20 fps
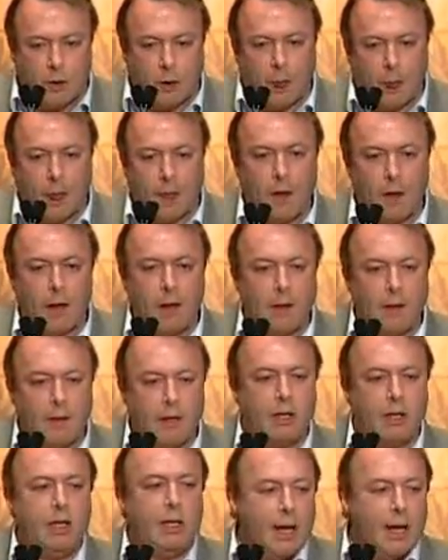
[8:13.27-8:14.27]
wishful?
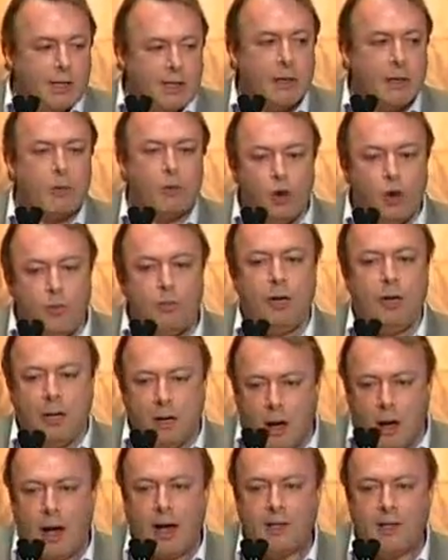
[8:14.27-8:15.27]
That yes, it
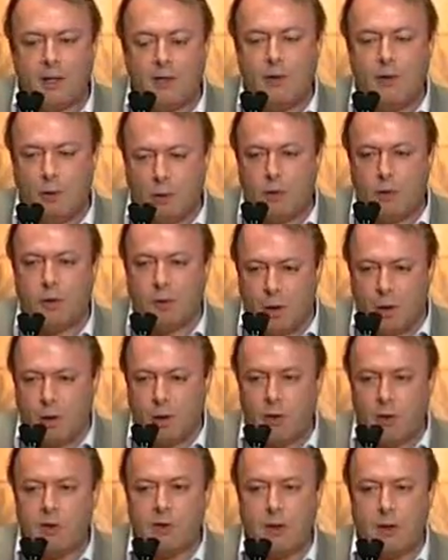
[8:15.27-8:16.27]
would be nice if you
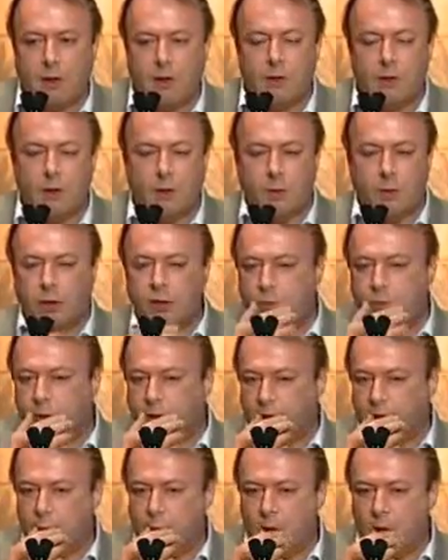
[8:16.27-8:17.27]
could throw your sins and
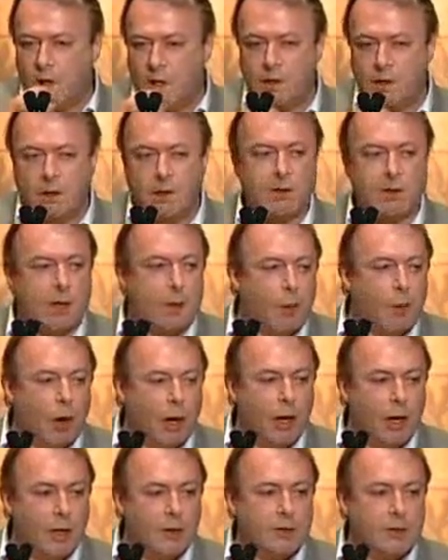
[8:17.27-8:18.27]
your responsibilities on
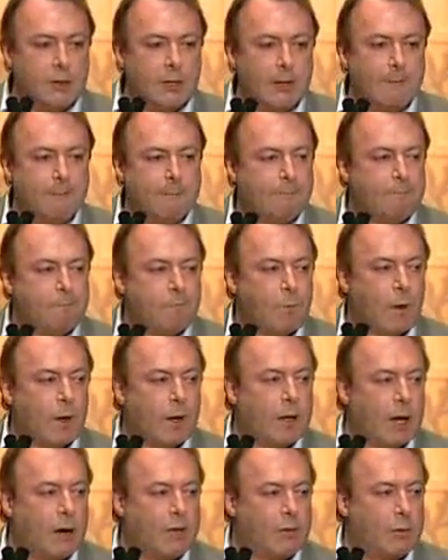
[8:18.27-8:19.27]
someone else
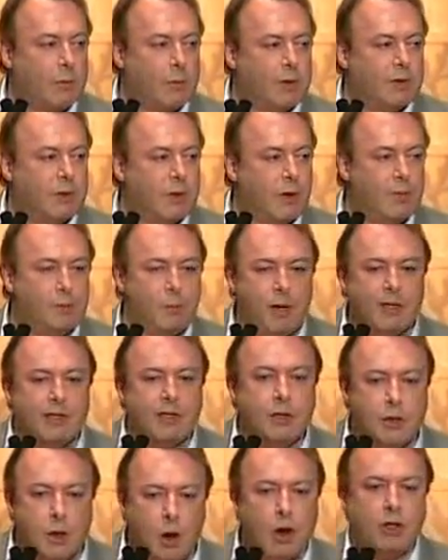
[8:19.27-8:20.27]
and have them
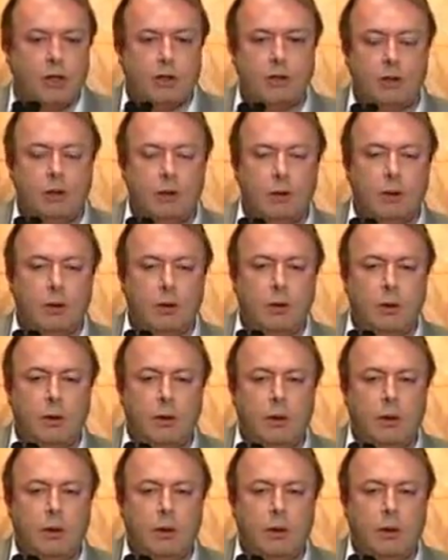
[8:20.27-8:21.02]
dissolved, but it's not